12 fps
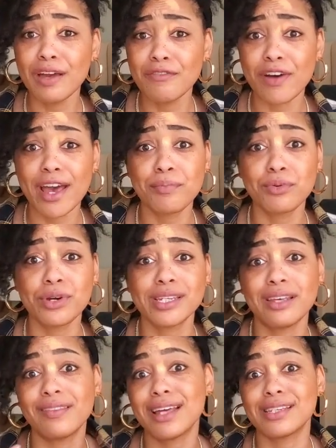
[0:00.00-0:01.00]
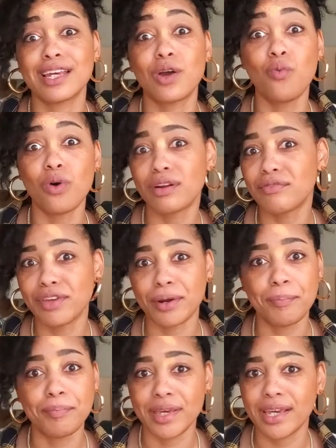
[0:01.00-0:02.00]
fibroids, and that's like one of their
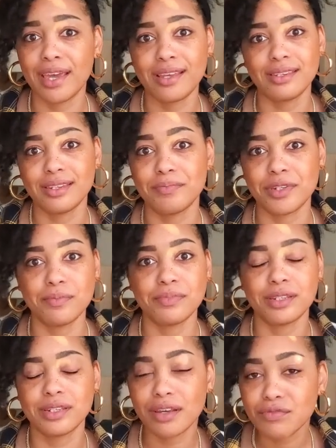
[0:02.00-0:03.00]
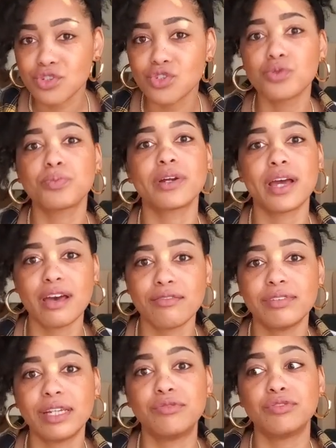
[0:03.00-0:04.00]
biggest symptoms is they have super
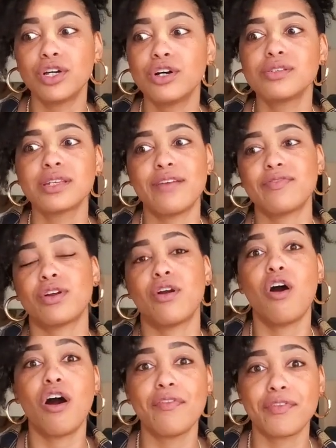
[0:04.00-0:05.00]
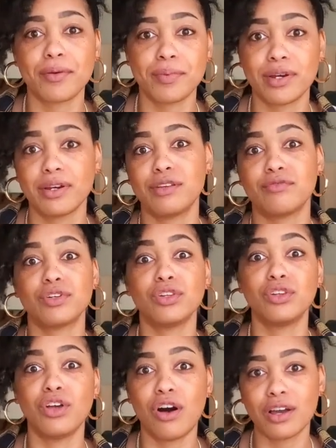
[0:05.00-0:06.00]
heavy flows and they're on their period for
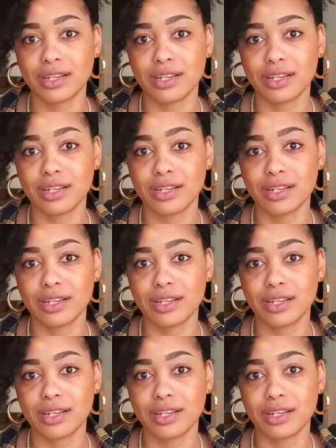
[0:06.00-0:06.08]
long